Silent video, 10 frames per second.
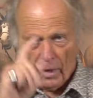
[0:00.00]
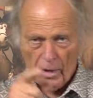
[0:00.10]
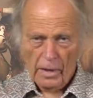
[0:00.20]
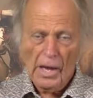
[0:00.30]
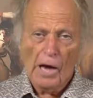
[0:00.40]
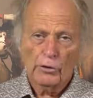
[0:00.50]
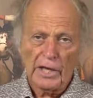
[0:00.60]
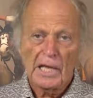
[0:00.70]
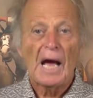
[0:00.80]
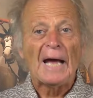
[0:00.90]
Hey,
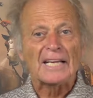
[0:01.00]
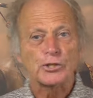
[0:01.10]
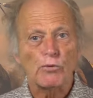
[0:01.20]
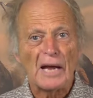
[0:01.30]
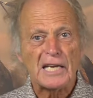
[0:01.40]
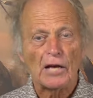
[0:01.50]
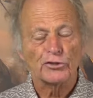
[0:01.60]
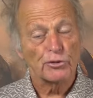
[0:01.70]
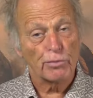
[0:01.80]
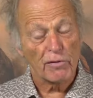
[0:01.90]
howdy. I had to write down
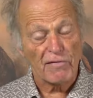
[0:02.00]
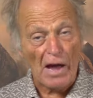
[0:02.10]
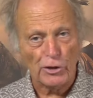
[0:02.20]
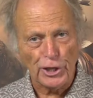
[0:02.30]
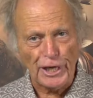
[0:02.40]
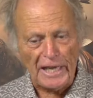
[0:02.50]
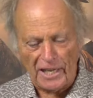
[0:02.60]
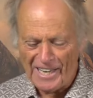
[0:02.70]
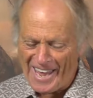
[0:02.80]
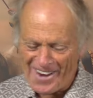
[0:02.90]
some profundity.
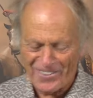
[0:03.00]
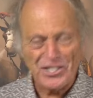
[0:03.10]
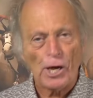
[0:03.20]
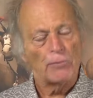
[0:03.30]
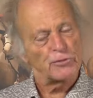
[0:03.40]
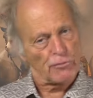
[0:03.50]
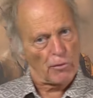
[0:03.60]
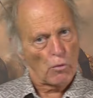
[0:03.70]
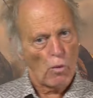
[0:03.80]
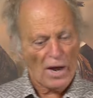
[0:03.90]
Here it comes from
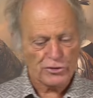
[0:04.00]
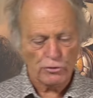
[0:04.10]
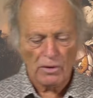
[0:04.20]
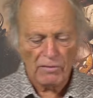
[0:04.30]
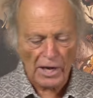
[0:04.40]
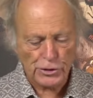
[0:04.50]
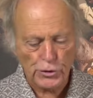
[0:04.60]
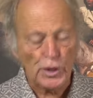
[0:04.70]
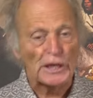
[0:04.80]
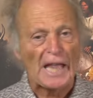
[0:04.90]
your wiser advisor,
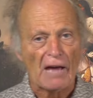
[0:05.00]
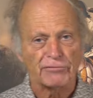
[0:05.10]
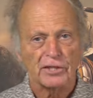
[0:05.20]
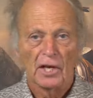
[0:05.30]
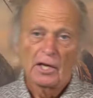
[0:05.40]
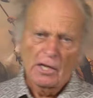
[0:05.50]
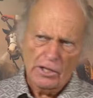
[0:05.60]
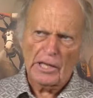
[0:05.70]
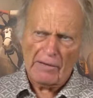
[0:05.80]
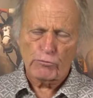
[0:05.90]
the left.
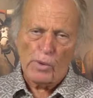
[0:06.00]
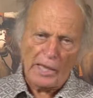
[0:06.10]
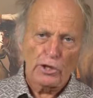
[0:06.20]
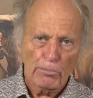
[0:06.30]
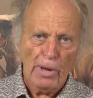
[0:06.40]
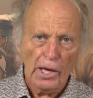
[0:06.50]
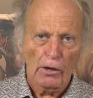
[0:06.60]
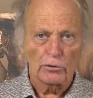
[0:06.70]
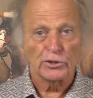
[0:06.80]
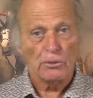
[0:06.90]
The left wing, the
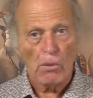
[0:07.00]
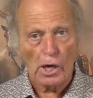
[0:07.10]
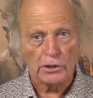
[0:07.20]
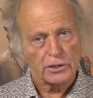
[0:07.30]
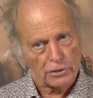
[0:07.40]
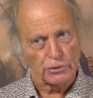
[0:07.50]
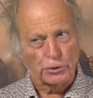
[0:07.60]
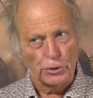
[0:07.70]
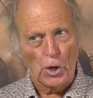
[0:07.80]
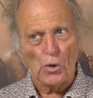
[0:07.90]
pinkos, the Marxists,
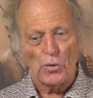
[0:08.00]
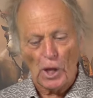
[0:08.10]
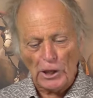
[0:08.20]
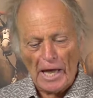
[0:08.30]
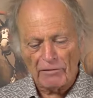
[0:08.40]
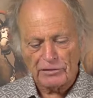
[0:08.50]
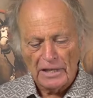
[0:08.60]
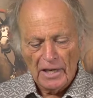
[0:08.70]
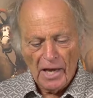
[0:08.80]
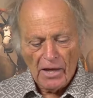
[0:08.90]
you know, the left.
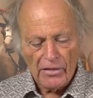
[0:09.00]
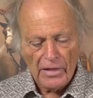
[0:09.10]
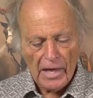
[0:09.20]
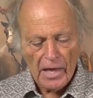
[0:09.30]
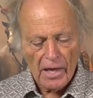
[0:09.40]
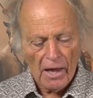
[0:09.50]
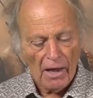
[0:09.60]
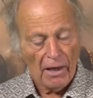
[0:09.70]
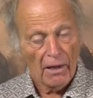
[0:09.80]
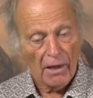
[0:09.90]
They
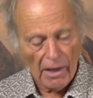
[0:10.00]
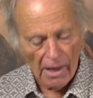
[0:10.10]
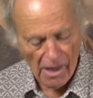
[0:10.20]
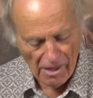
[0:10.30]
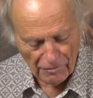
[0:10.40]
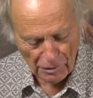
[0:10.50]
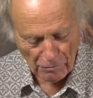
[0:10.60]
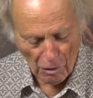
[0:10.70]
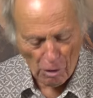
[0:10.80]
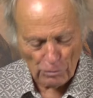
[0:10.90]
have
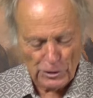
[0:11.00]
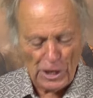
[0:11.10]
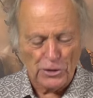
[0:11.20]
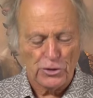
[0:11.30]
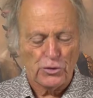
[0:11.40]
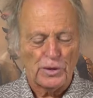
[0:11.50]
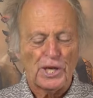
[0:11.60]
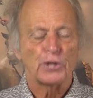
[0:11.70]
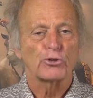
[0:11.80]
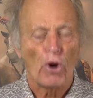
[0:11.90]
evolved into an
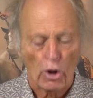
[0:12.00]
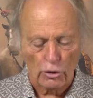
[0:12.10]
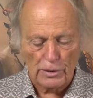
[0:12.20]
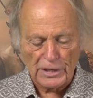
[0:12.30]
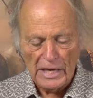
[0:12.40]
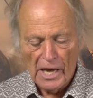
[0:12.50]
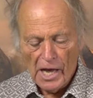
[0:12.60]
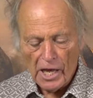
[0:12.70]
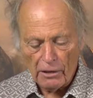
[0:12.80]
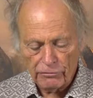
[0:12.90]
intolerant,
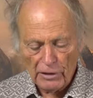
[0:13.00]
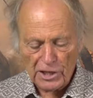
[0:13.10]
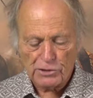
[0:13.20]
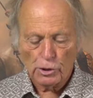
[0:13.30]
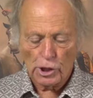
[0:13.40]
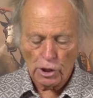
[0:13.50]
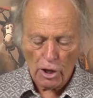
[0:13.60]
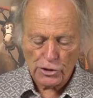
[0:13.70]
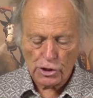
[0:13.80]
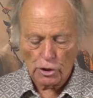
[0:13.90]
inflexible,
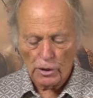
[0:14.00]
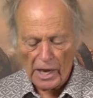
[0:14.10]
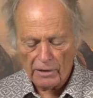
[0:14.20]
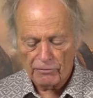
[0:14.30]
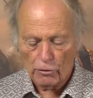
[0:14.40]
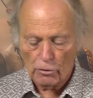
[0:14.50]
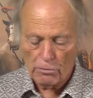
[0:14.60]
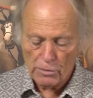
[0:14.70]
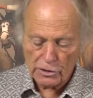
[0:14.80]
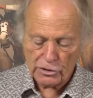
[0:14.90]
illogical, hateful,
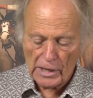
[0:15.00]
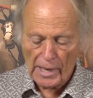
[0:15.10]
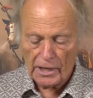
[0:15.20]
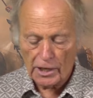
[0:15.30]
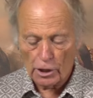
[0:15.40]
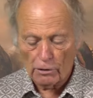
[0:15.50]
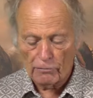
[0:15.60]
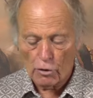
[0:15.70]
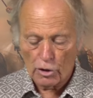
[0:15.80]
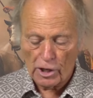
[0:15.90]
misguided,
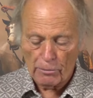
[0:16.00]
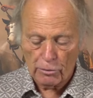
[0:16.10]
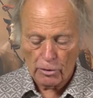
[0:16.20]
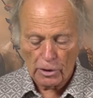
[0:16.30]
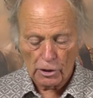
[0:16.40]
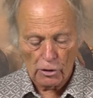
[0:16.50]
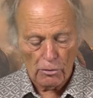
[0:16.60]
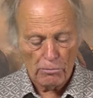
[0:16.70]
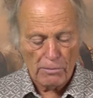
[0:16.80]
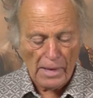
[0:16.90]
ill-informed, hypocritical,
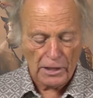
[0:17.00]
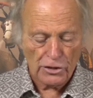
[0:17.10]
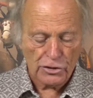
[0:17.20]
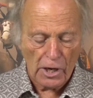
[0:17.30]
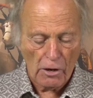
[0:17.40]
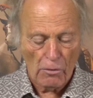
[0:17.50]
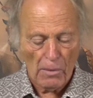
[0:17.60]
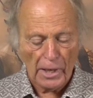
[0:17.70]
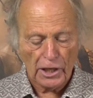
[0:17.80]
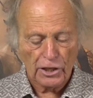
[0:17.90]
menace,
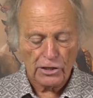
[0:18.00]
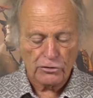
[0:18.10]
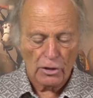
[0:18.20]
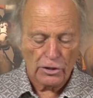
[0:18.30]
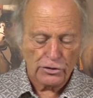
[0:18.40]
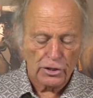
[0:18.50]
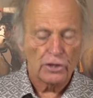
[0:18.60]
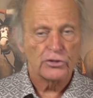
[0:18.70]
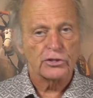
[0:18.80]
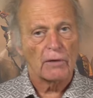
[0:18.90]
narrow-minded, dishonest, and
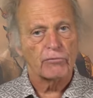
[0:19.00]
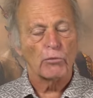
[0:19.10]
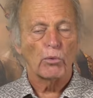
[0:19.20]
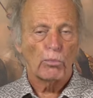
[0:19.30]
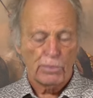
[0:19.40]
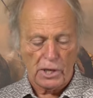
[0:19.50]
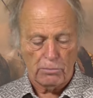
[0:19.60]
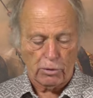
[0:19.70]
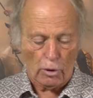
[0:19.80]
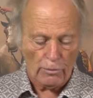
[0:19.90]
insufferable
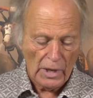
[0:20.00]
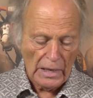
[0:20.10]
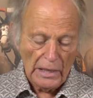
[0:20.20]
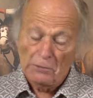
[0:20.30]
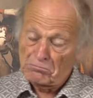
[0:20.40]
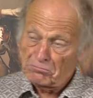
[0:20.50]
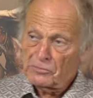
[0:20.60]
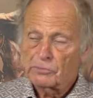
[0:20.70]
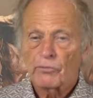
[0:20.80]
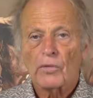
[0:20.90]
people.
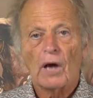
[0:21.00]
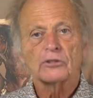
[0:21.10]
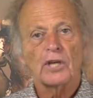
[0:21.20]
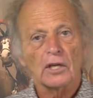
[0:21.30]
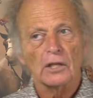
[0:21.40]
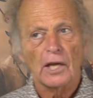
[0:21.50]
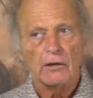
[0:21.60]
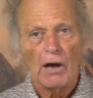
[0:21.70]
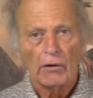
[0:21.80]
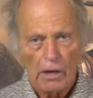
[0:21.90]
I'll tell you
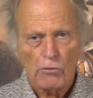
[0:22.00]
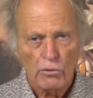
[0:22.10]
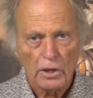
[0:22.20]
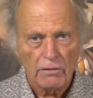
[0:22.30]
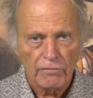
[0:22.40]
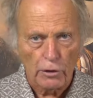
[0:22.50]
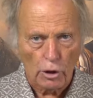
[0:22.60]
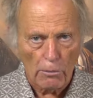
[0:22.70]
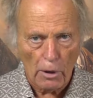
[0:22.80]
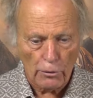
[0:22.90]
later how I really
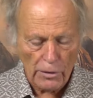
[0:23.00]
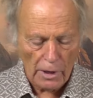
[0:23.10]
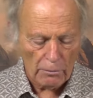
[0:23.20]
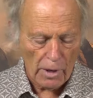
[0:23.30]
feel about them.